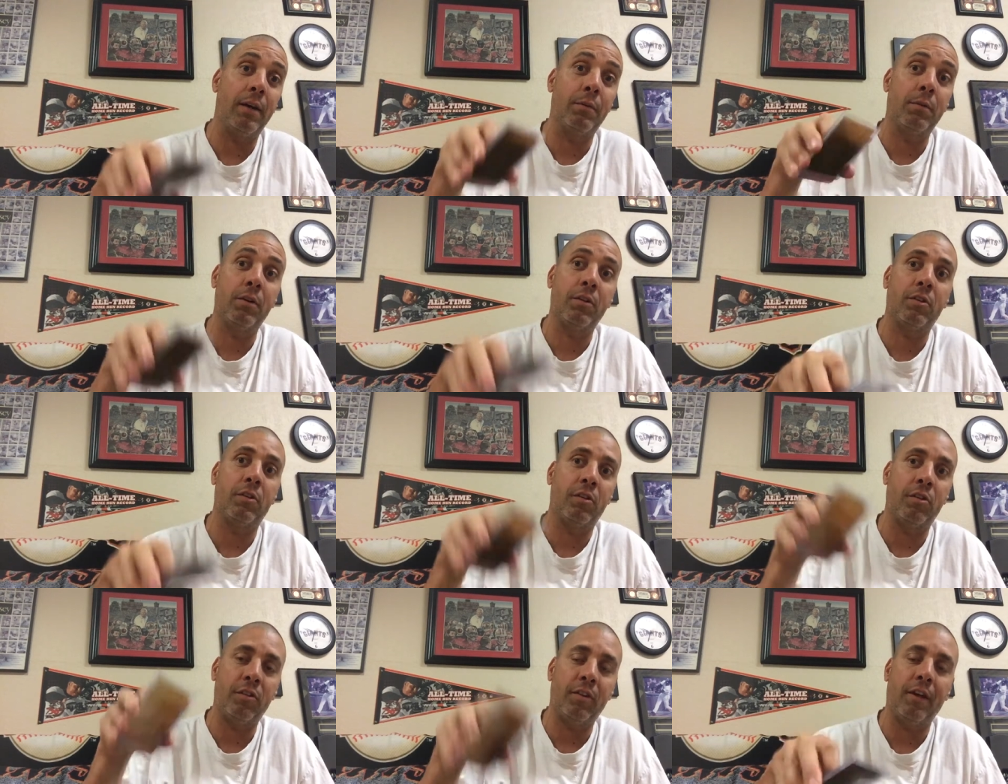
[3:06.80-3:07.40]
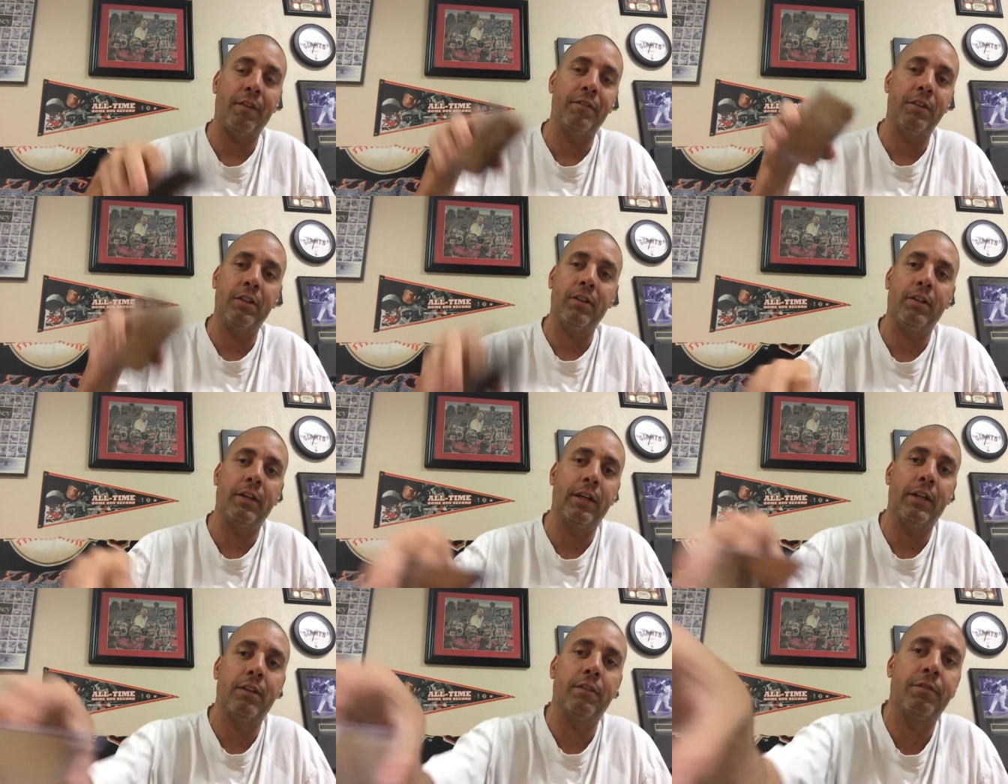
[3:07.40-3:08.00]
was a seven year
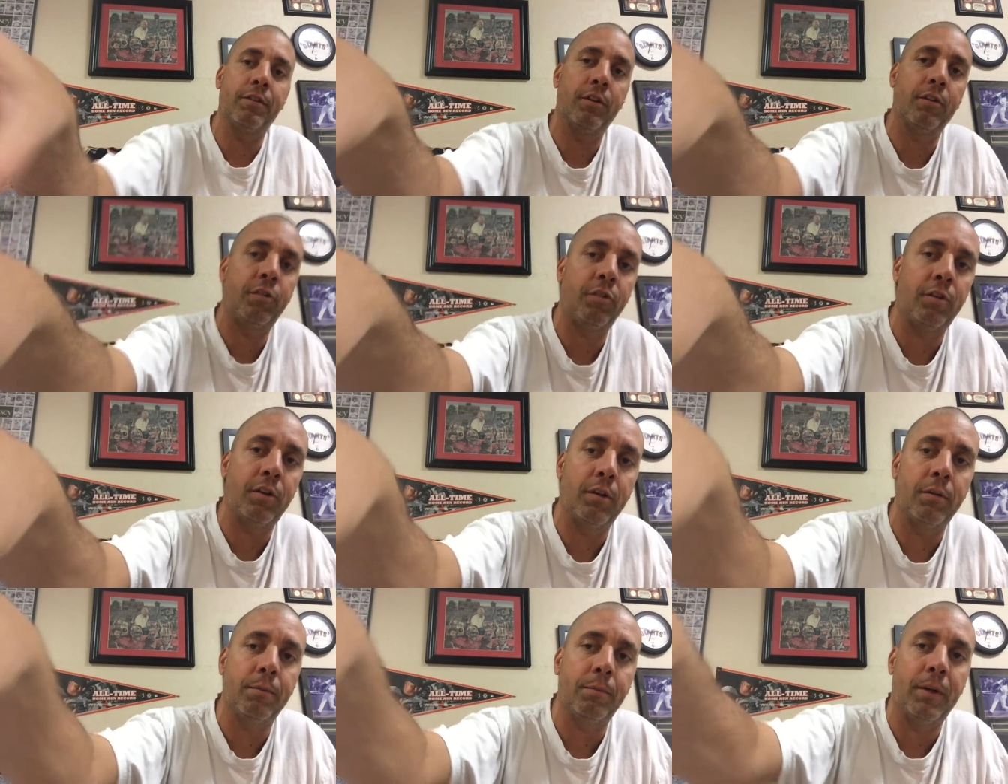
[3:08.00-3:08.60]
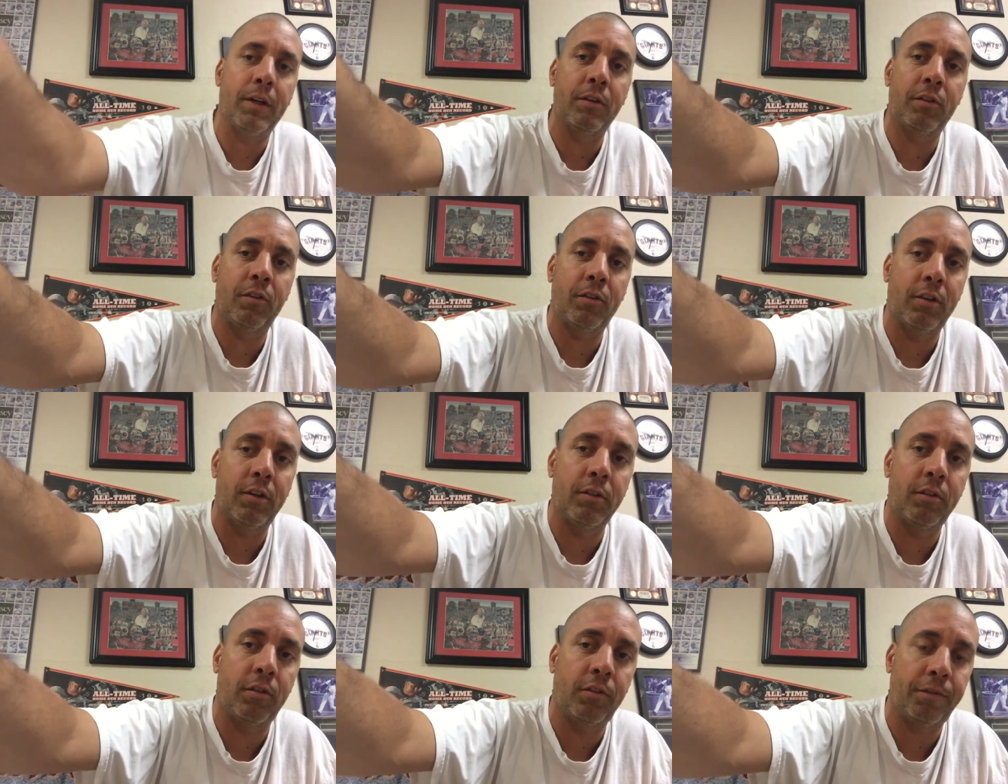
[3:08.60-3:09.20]
anniversary of my
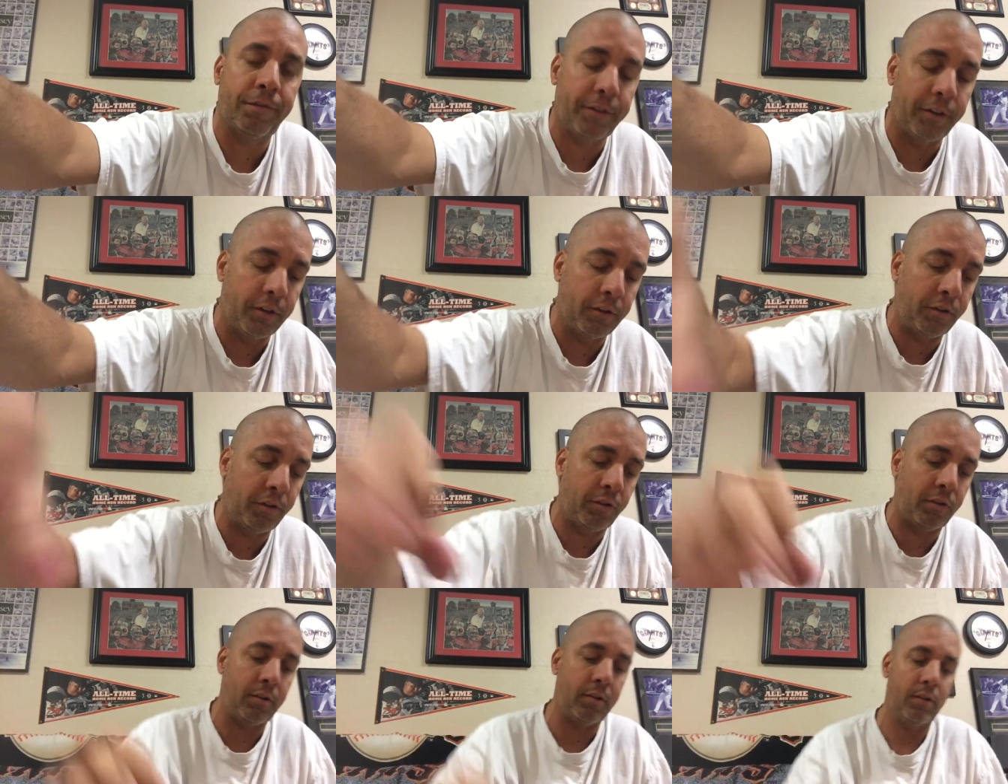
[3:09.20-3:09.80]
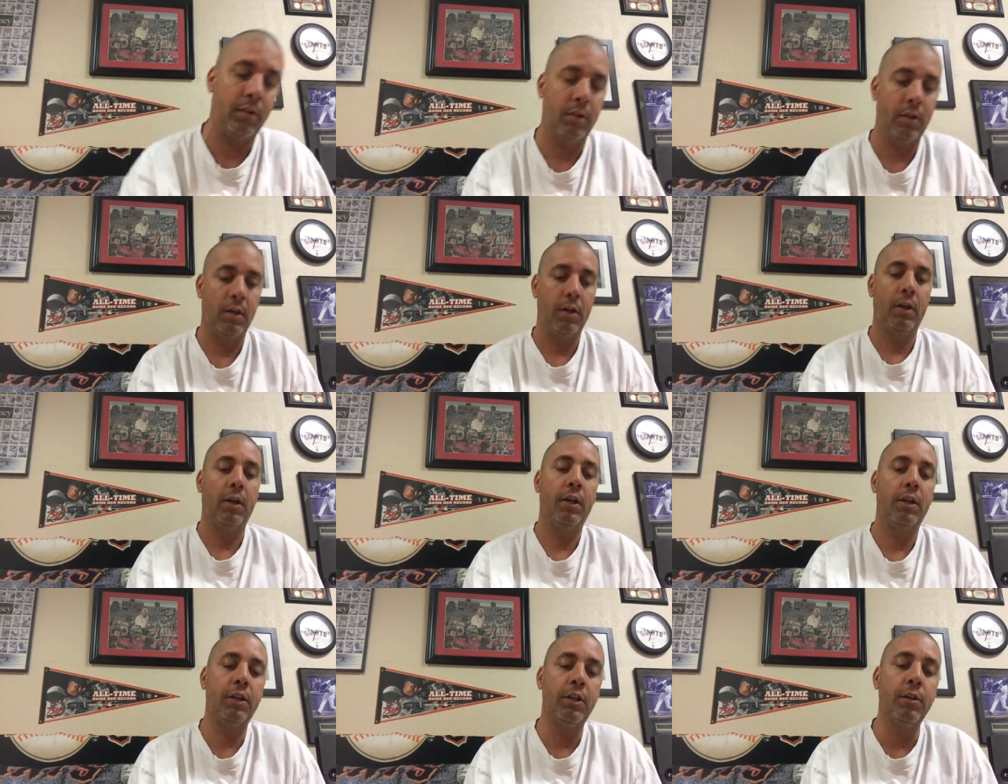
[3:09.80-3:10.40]
son's first
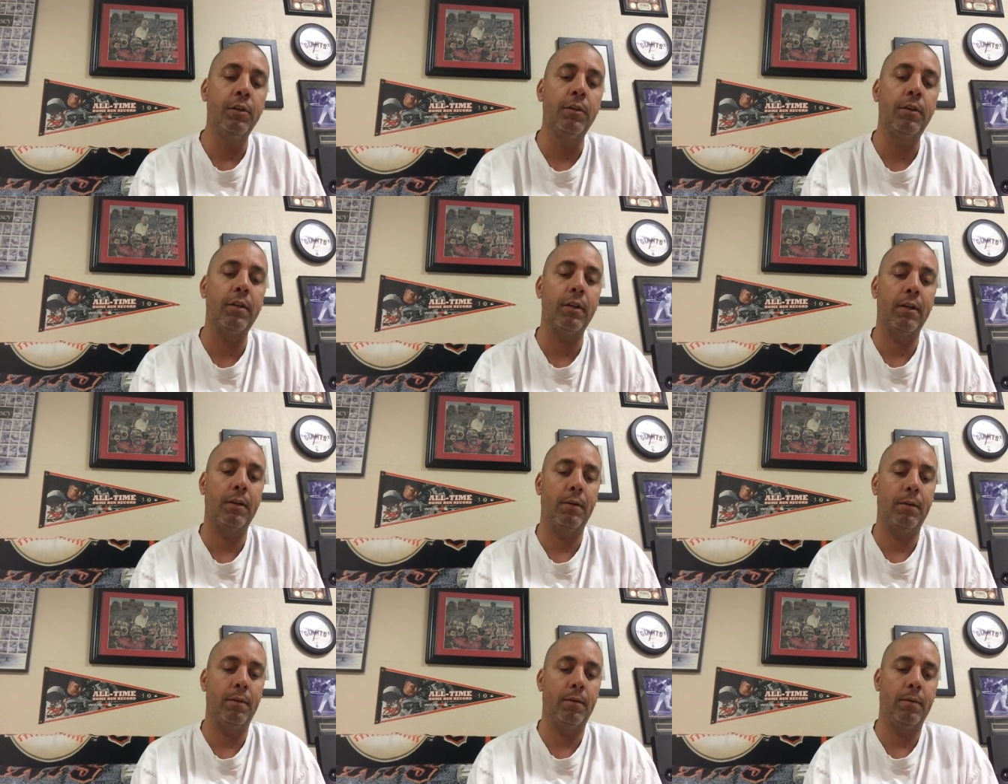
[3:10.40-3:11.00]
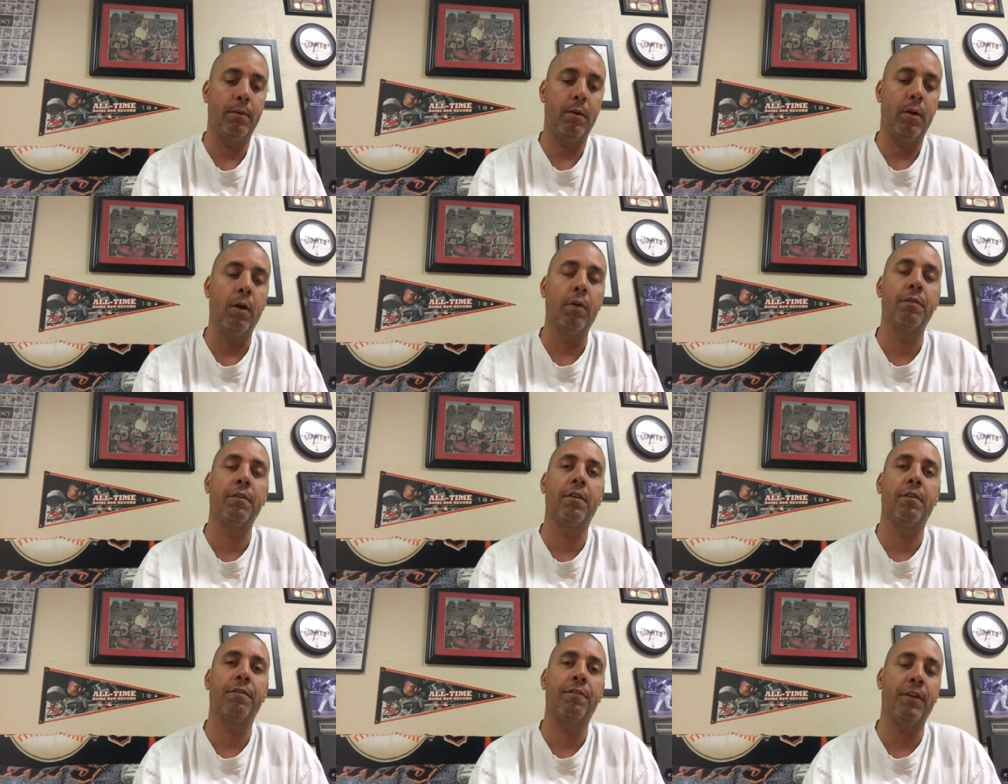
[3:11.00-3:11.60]
youth
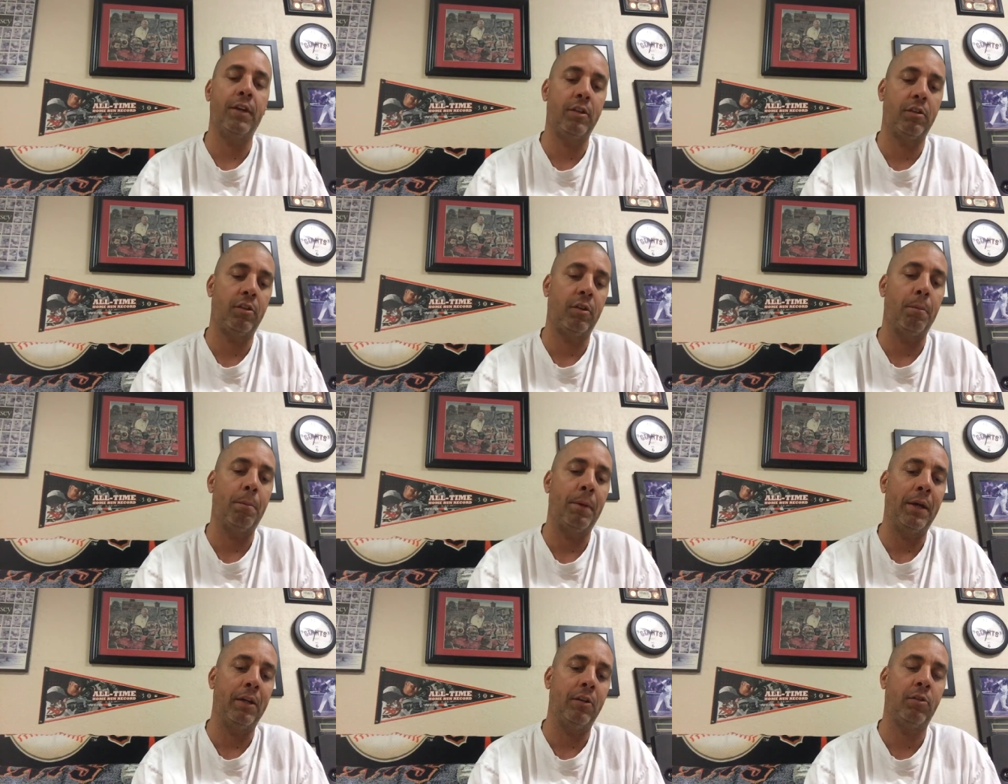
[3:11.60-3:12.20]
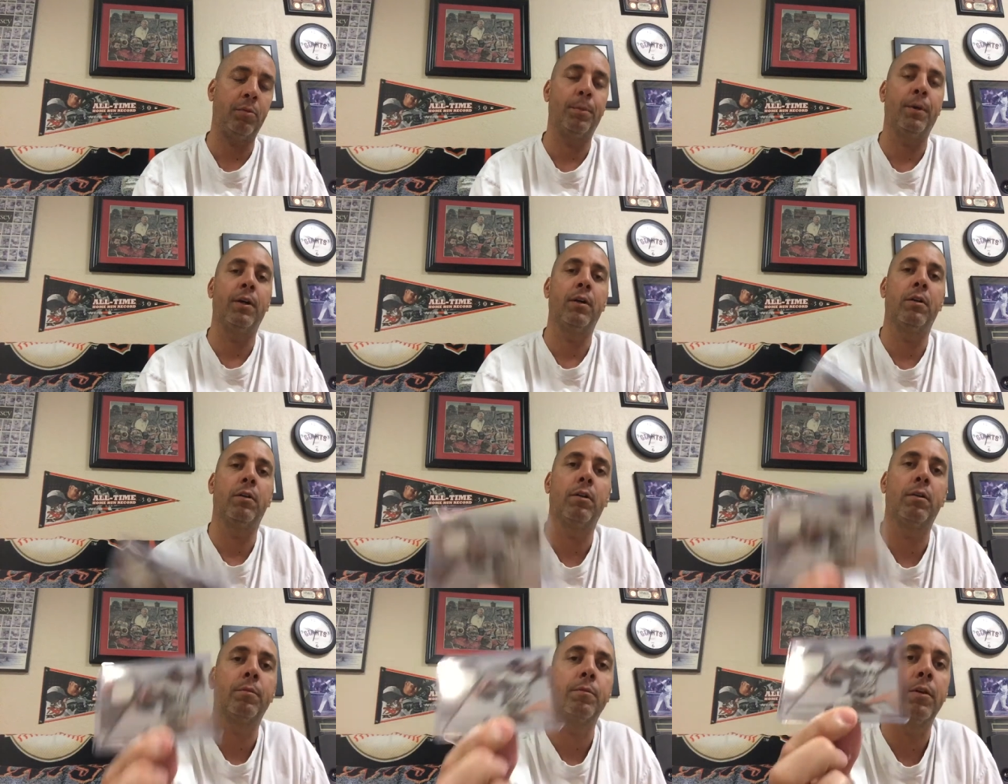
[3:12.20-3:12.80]
over the fence baseball
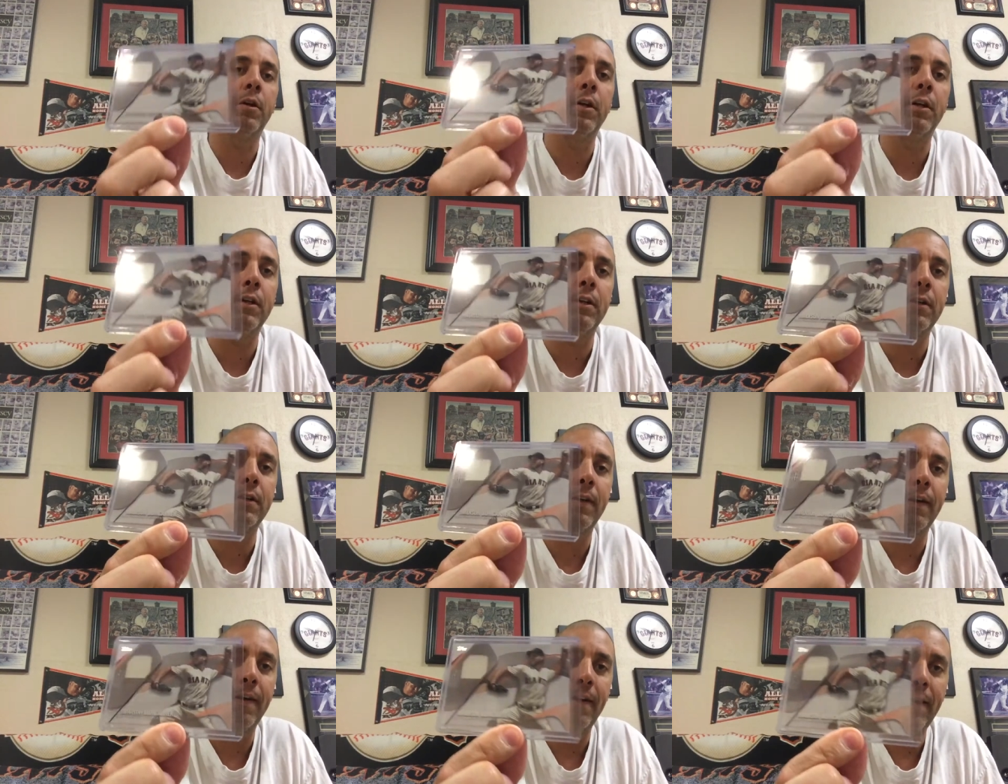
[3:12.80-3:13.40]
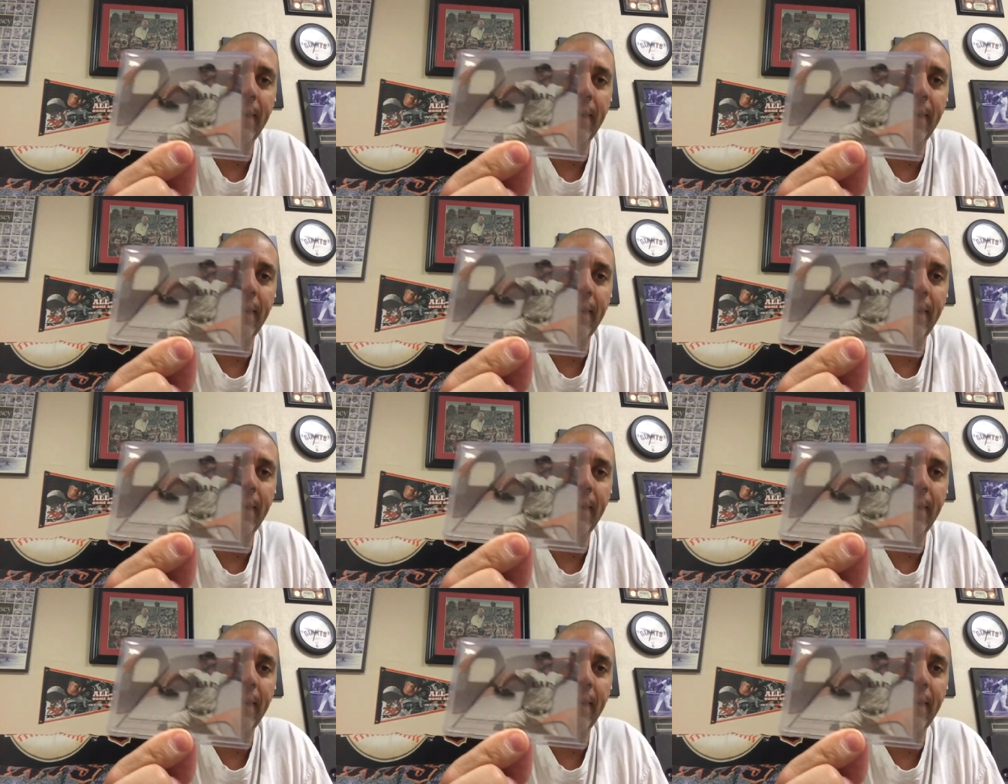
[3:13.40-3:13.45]
home run.